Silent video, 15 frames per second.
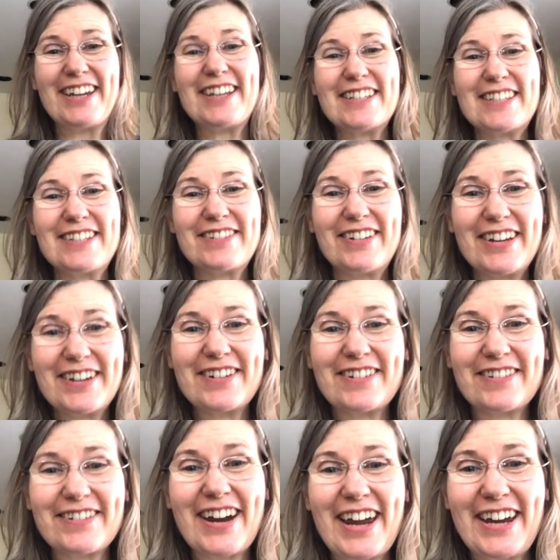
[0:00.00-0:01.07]
He's doing
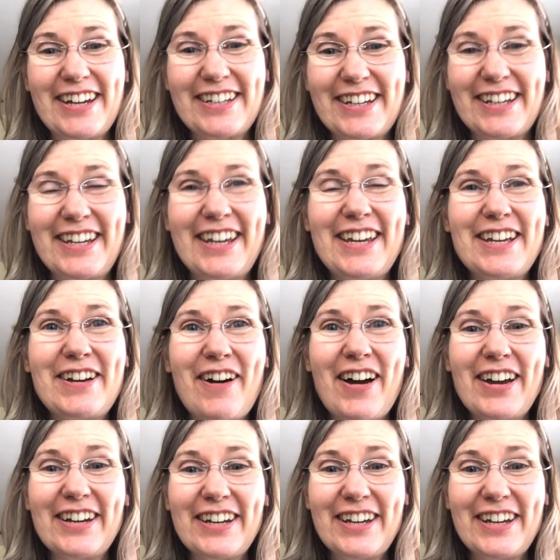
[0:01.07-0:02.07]
great. He got